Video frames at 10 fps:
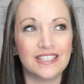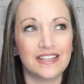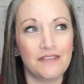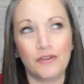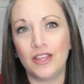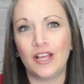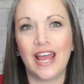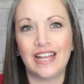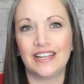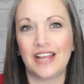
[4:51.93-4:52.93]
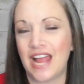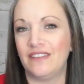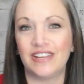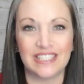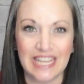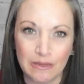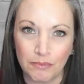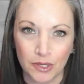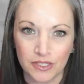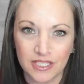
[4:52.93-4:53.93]
if we look at kind of
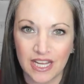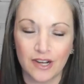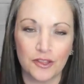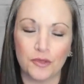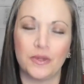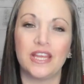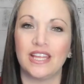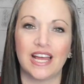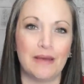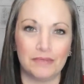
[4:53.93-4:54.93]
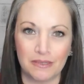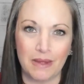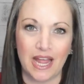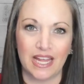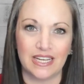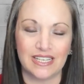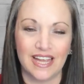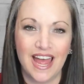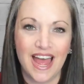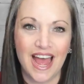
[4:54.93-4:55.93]
examples, there are three that come to mind
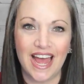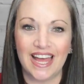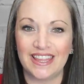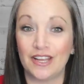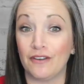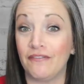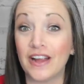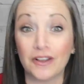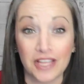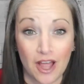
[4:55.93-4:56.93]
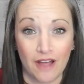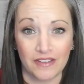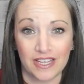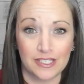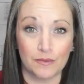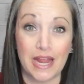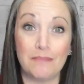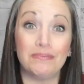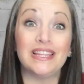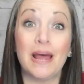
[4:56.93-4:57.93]
that are fairly obvious,
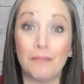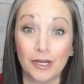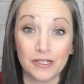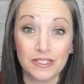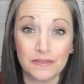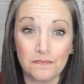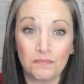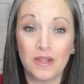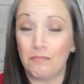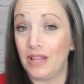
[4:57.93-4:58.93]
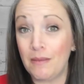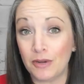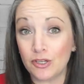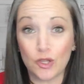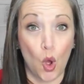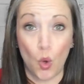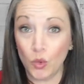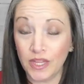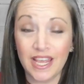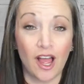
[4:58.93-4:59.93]
right? Plumbers. Plumbers
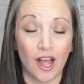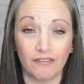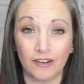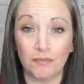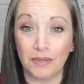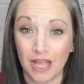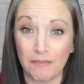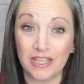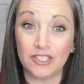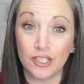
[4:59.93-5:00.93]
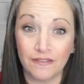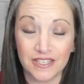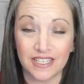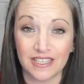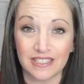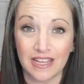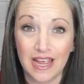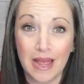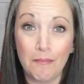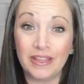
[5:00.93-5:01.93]
only offer plumbing services,
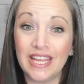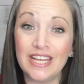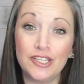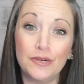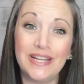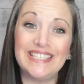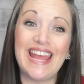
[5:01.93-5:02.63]
but they do it to